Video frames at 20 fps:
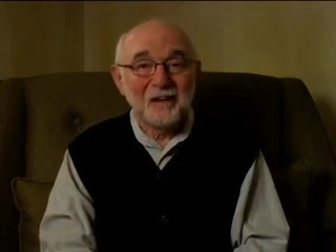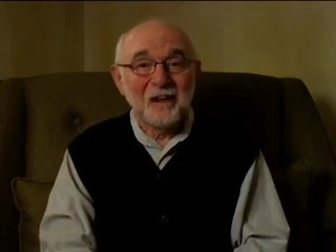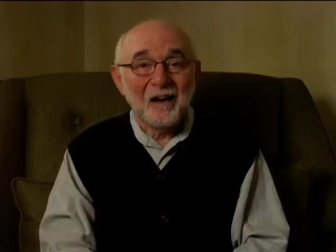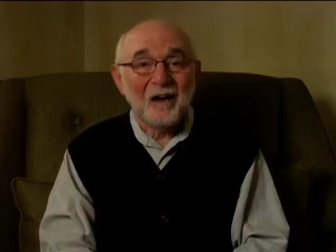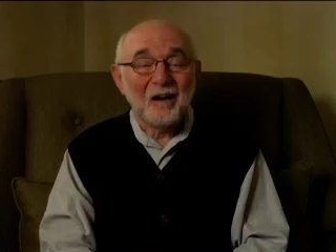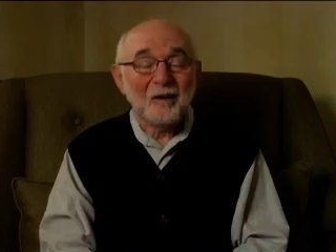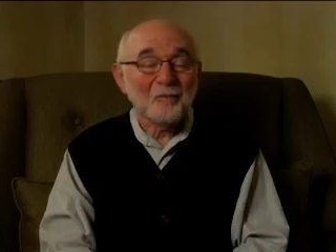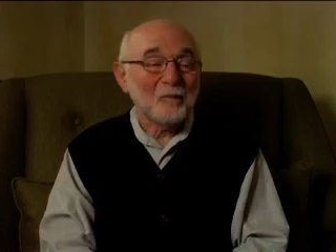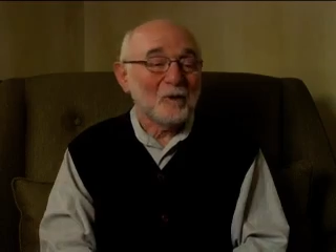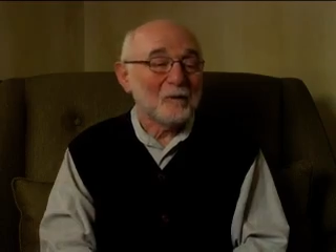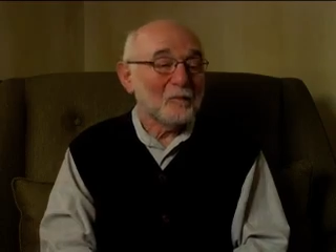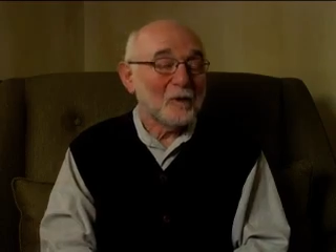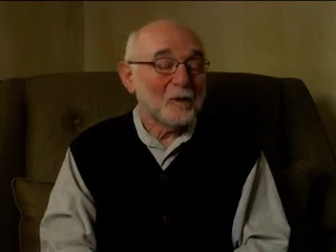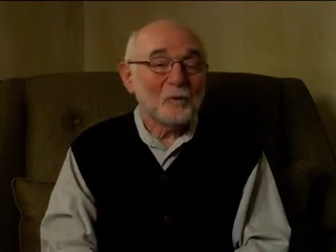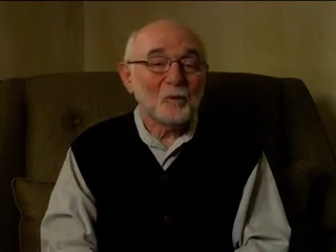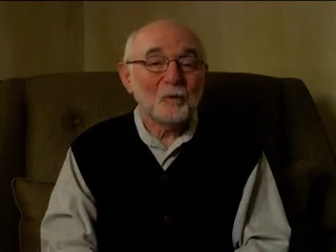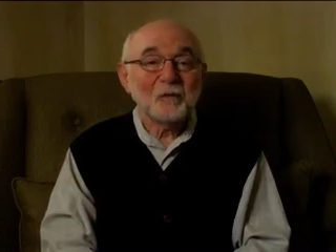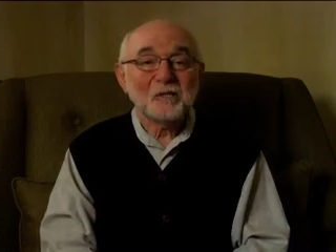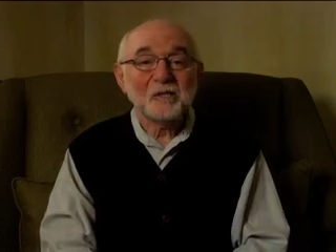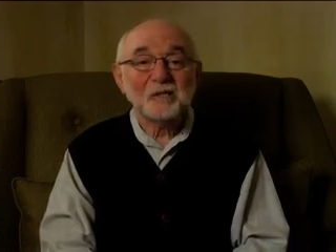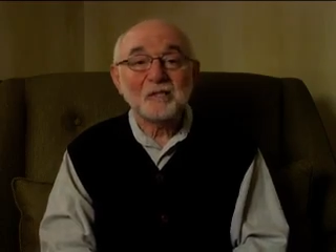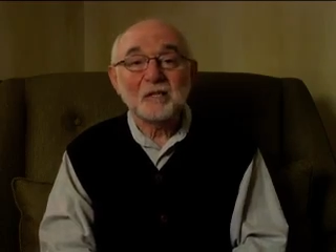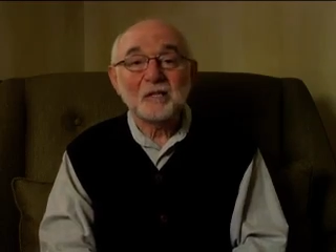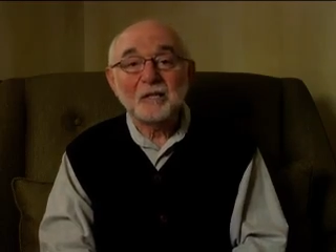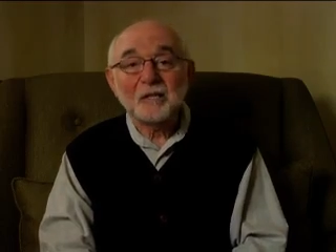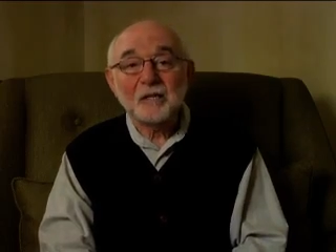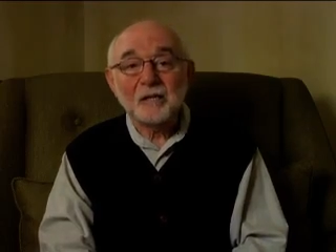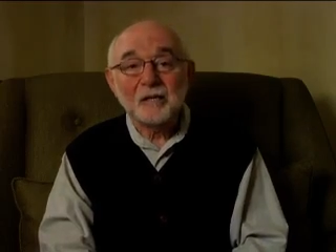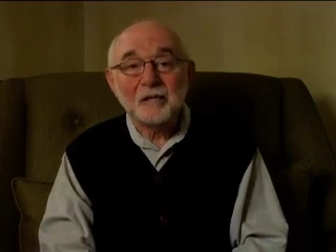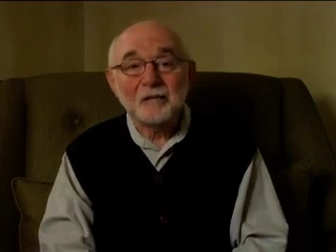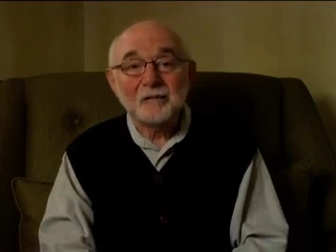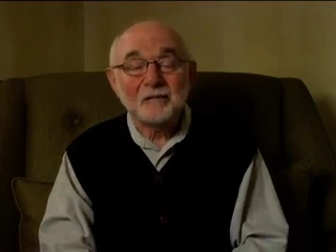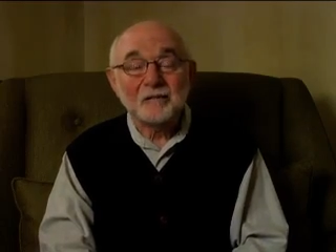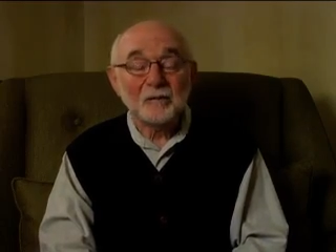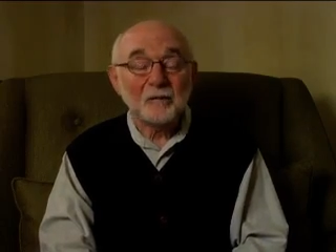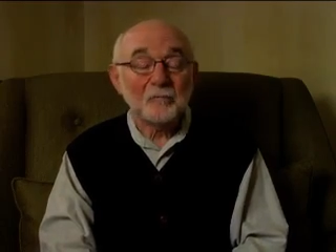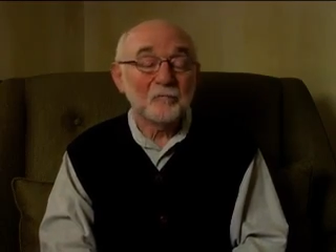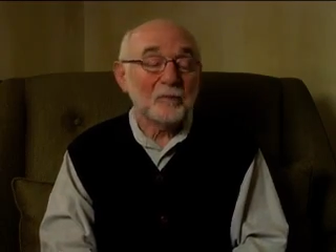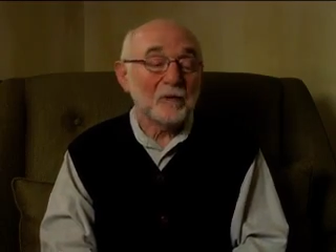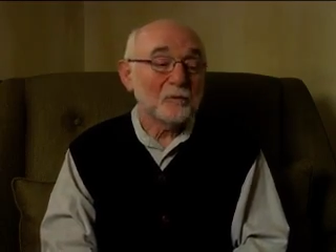I mean, people were singing.
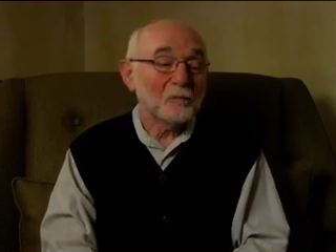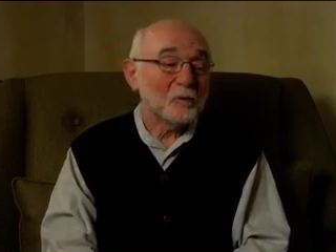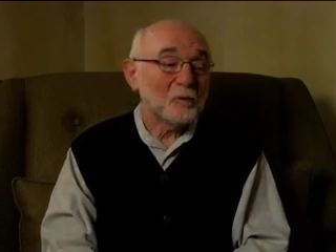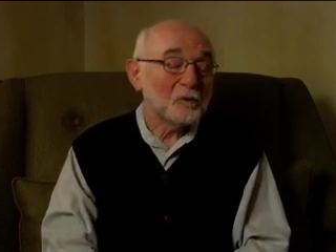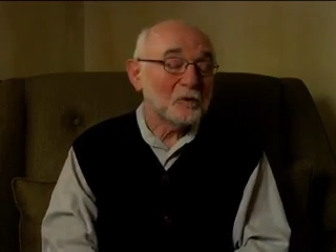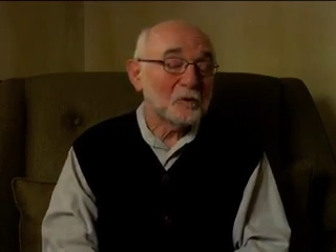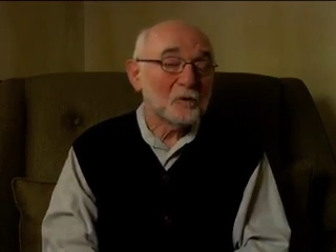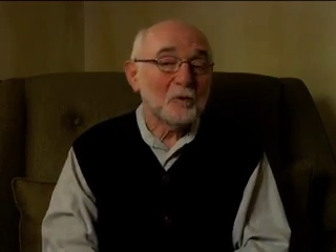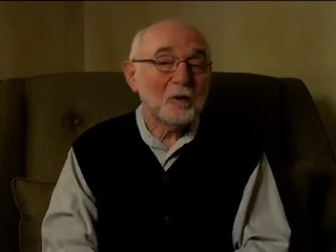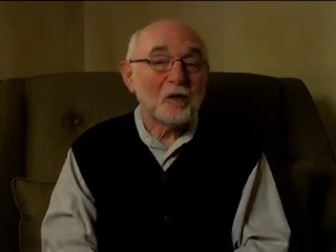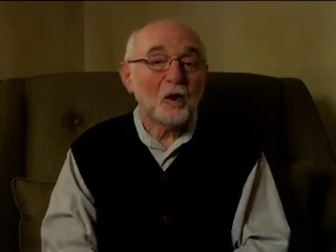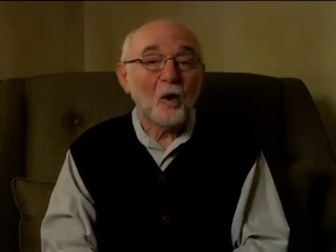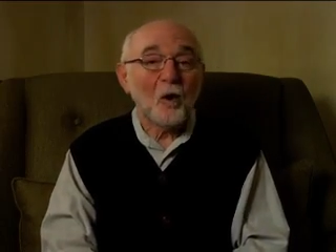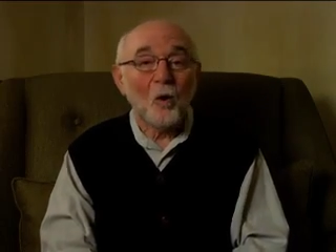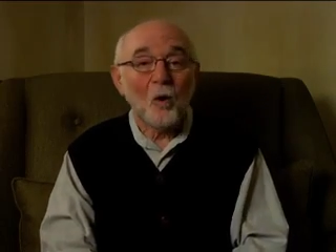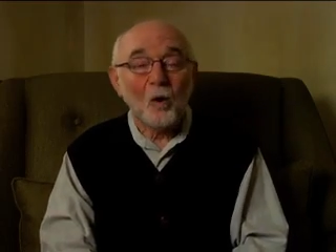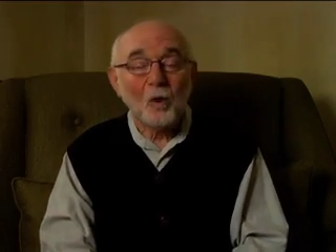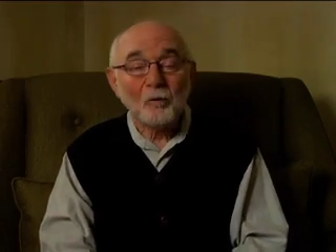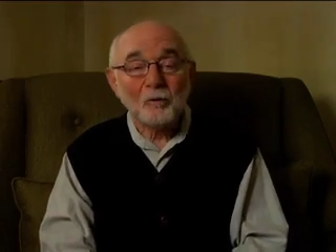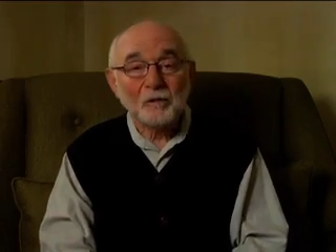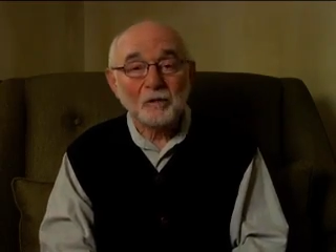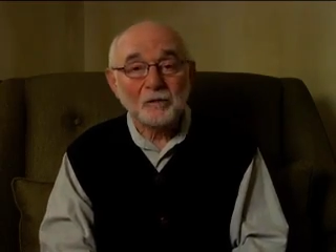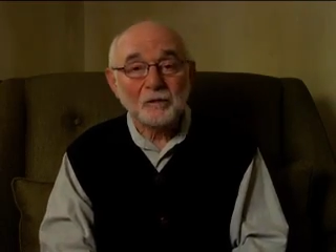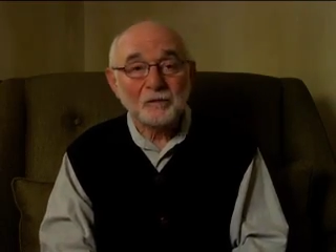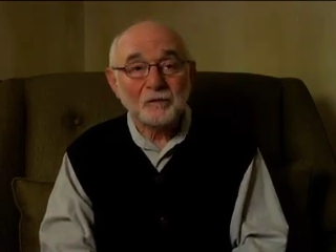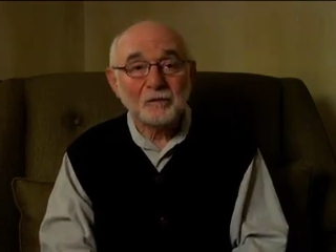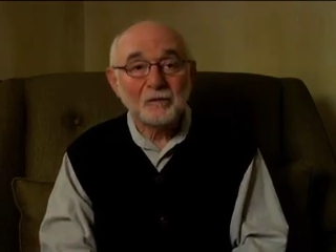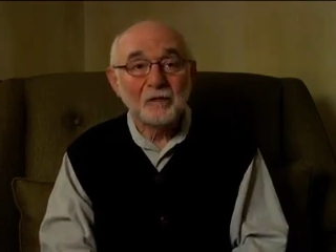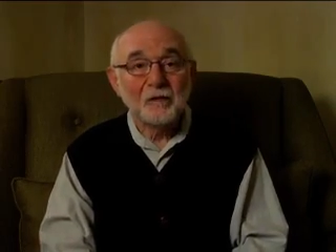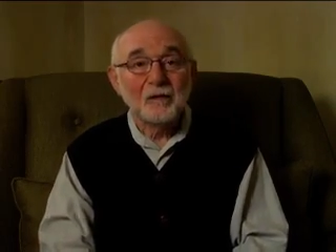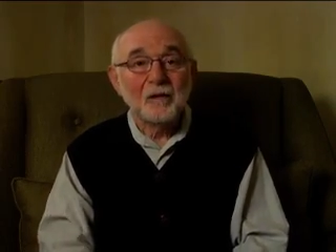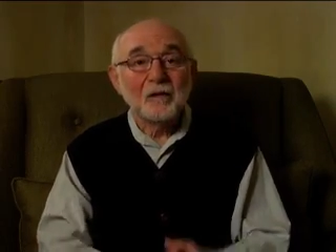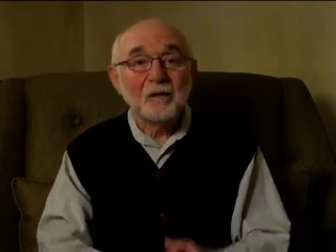Some people were doing horrors.